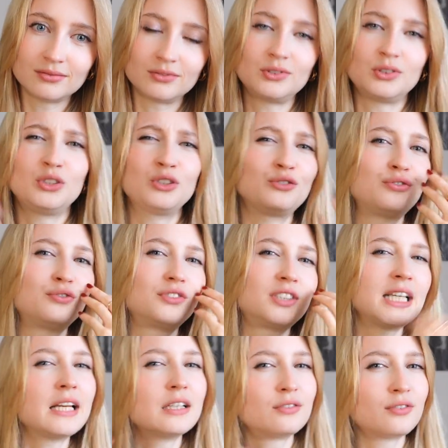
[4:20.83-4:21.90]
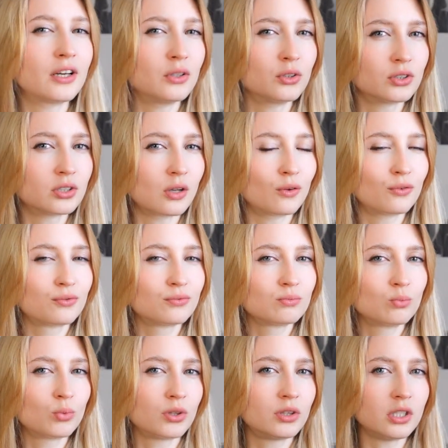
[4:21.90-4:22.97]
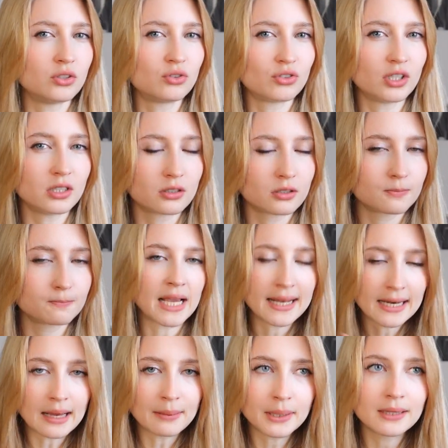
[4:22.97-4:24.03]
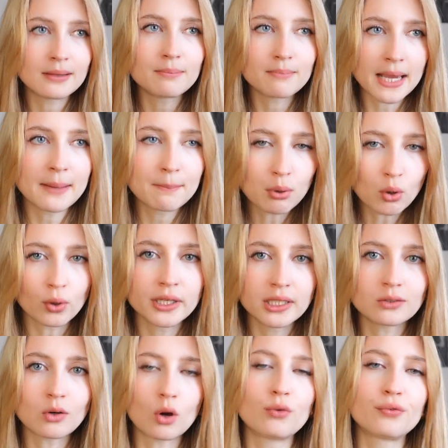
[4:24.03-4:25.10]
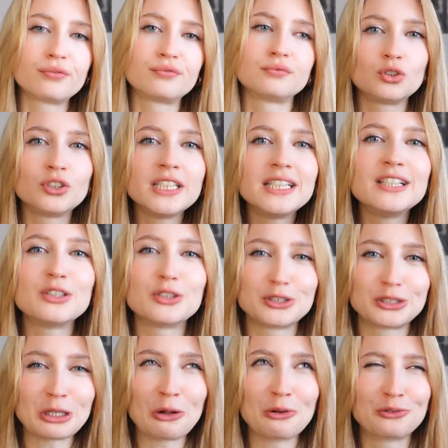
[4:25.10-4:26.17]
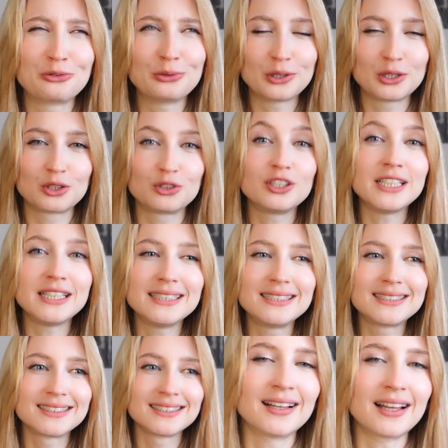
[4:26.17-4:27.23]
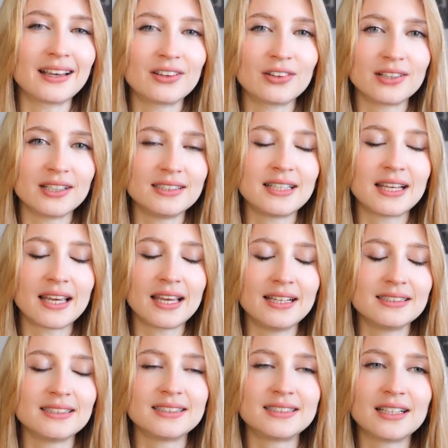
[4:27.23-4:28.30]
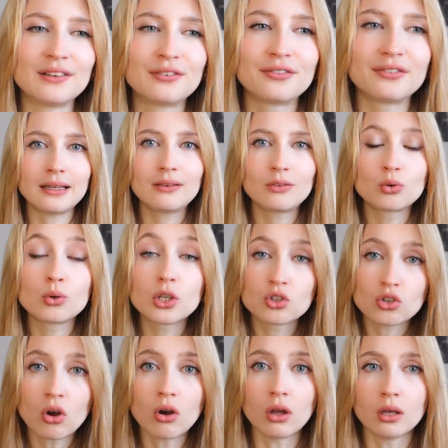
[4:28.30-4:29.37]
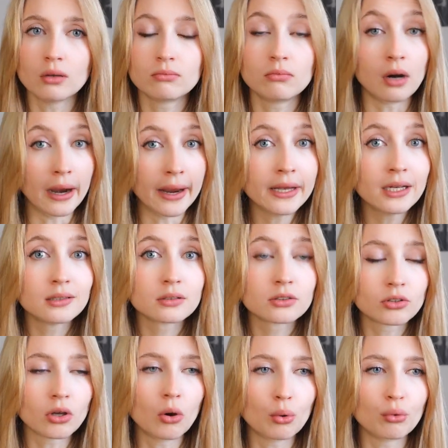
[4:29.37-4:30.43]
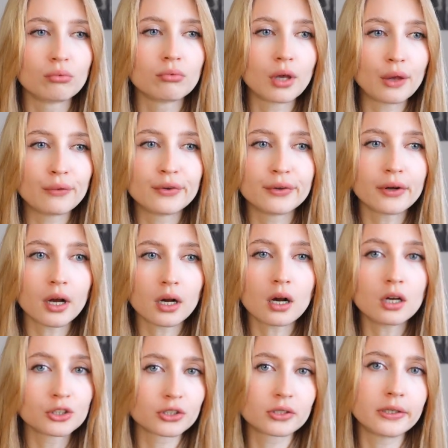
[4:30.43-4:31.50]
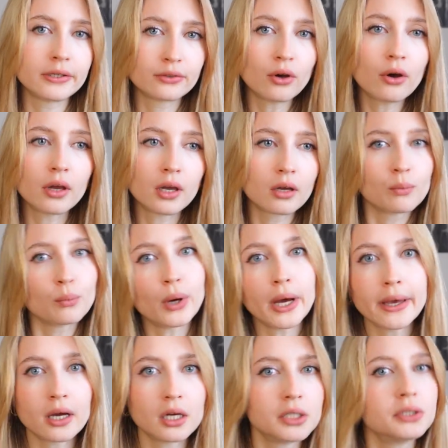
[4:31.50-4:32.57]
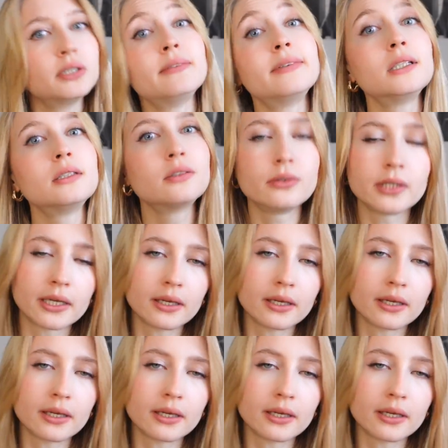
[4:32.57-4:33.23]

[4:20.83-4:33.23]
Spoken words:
you've satisfied yourself with these treats. And I mean, the main point of treating yourself with treats like cookies and candies and stuff is to enjoy, right? So if you're not consciously enjoying, why are you even doing